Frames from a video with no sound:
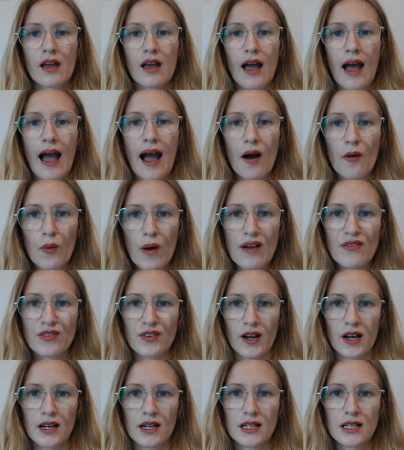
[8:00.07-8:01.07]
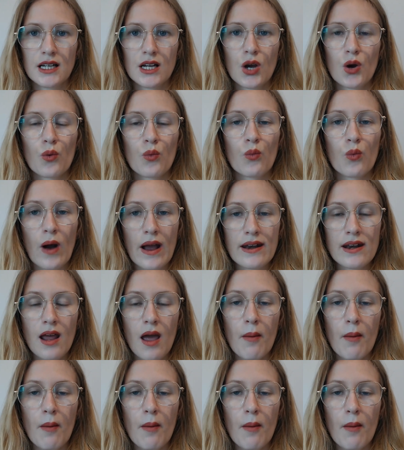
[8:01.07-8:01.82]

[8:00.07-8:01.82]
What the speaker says: However, when